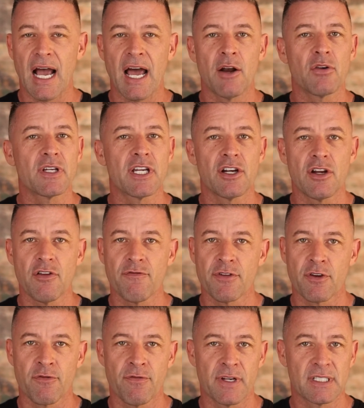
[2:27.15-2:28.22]
I don't care if
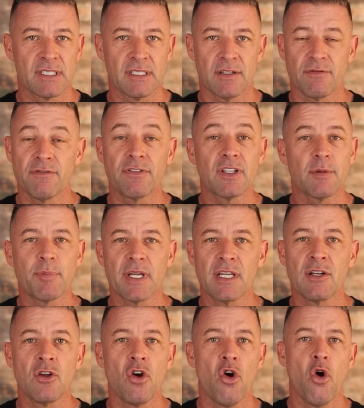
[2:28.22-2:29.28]
you're fixing and
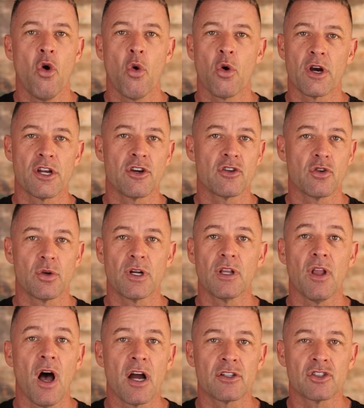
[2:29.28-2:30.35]
flipping or you're doing a
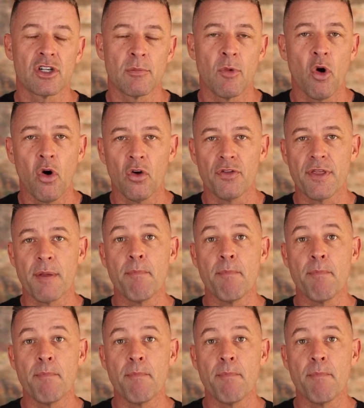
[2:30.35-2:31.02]
long-term hold.